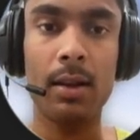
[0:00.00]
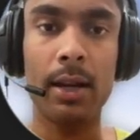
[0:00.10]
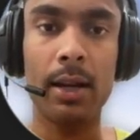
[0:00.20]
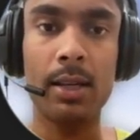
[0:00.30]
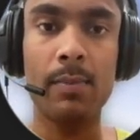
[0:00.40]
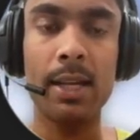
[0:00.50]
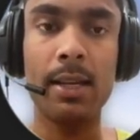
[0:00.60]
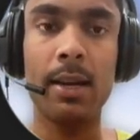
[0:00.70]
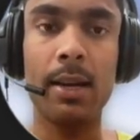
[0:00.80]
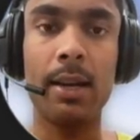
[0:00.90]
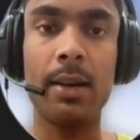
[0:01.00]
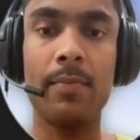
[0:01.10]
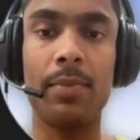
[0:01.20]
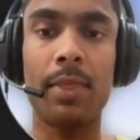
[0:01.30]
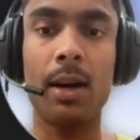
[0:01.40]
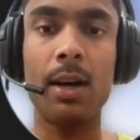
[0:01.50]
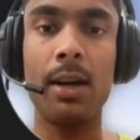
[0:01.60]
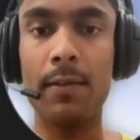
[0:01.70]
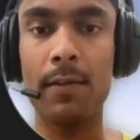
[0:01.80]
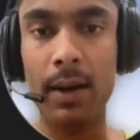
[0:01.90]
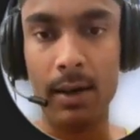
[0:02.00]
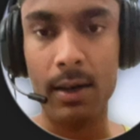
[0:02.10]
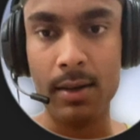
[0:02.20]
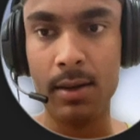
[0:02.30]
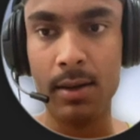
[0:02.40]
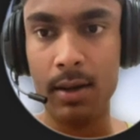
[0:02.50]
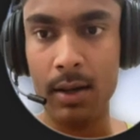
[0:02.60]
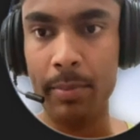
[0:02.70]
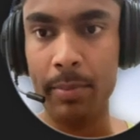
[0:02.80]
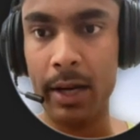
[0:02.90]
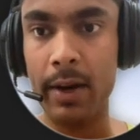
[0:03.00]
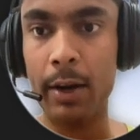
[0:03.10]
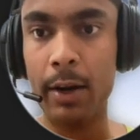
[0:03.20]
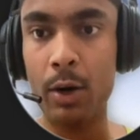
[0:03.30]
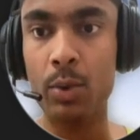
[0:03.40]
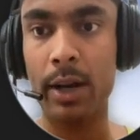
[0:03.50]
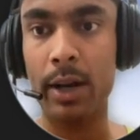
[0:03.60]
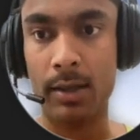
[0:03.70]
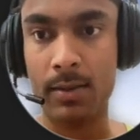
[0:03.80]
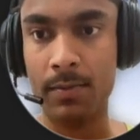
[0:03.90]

is basically a difference between two things.